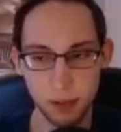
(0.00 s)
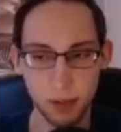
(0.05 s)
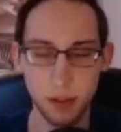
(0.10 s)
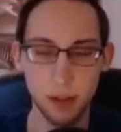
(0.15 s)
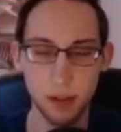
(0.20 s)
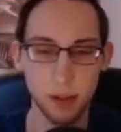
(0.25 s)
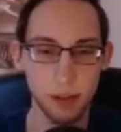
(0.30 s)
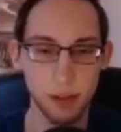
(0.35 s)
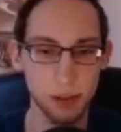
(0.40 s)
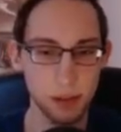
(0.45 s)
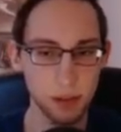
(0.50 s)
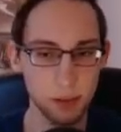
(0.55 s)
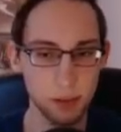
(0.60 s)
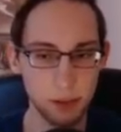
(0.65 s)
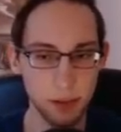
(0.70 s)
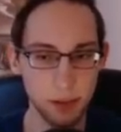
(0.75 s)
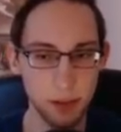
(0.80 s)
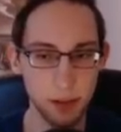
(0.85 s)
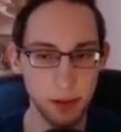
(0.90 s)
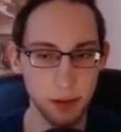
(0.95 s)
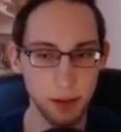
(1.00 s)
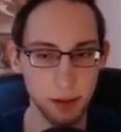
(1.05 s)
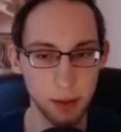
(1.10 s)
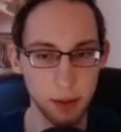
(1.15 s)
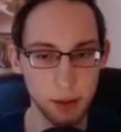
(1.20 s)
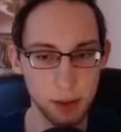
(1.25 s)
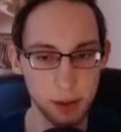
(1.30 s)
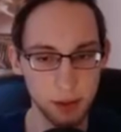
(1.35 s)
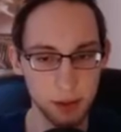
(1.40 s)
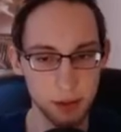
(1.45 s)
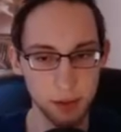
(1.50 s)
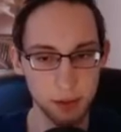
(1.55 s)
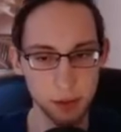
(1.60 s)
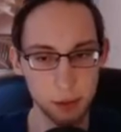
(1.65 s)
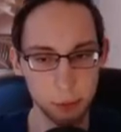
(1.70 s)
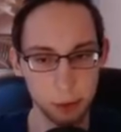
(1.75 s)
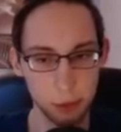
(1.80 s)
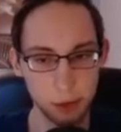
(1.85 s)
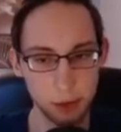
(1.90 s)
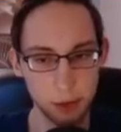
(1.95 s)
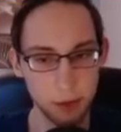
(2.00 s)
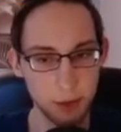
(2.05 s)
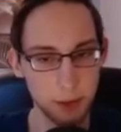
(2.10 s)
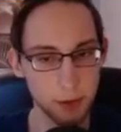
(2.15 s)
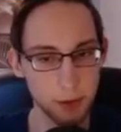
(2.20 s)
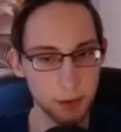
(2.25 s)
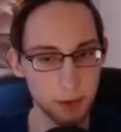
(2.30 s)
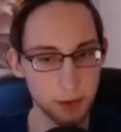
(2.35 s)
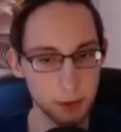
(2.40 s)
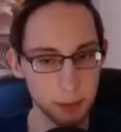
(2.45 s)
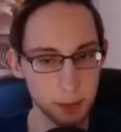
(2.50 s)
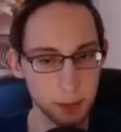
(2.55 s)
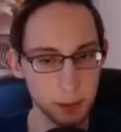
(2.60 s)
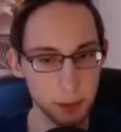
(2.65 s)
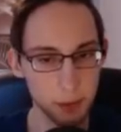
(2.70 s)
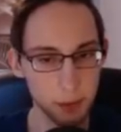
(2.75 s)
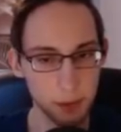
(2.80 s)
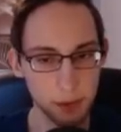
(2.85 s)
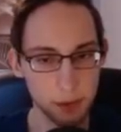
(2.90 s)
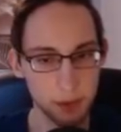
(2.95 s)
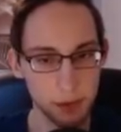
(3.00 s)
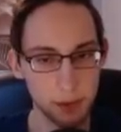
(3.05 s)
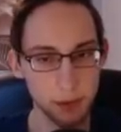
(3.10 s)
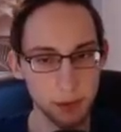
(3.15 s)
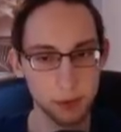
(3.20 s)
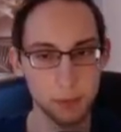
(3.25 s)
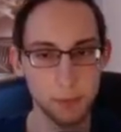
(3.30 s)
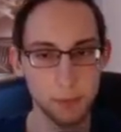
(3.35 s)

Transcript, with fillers: Ah, it's fine. I think it's not worth it, but I'm not sure.